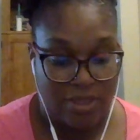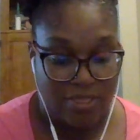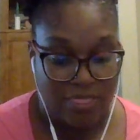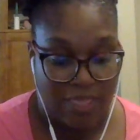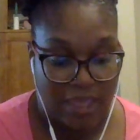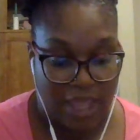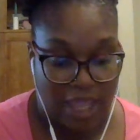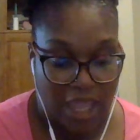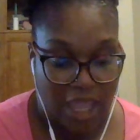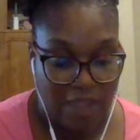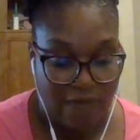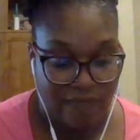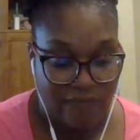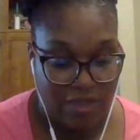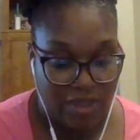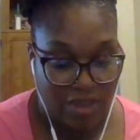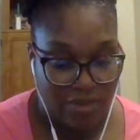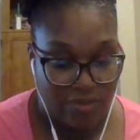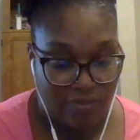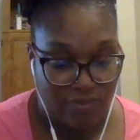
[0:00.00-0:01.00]
They envy
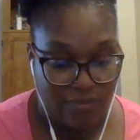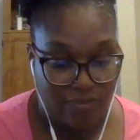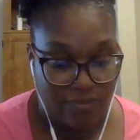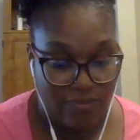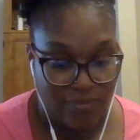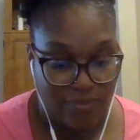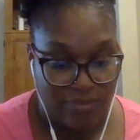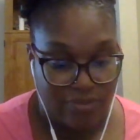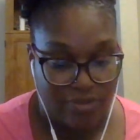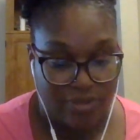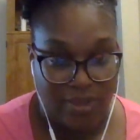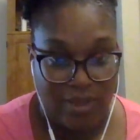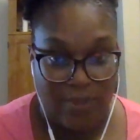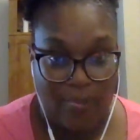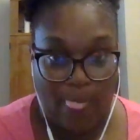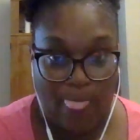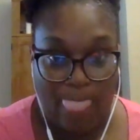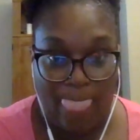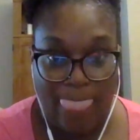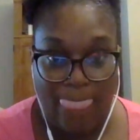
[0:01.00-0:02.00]
you.
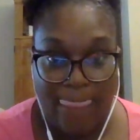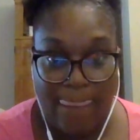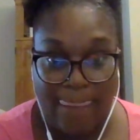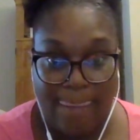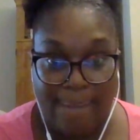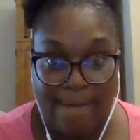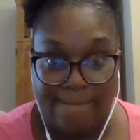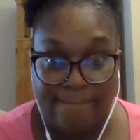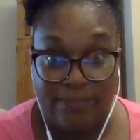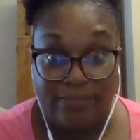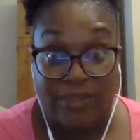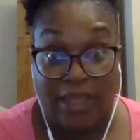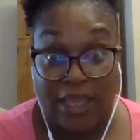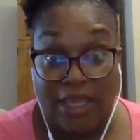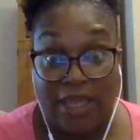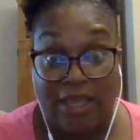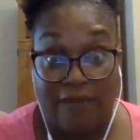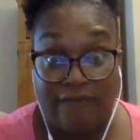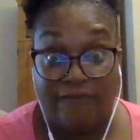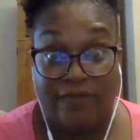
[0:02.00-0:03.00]
They
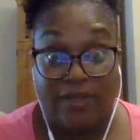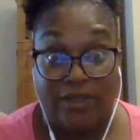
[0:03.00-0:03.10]
envy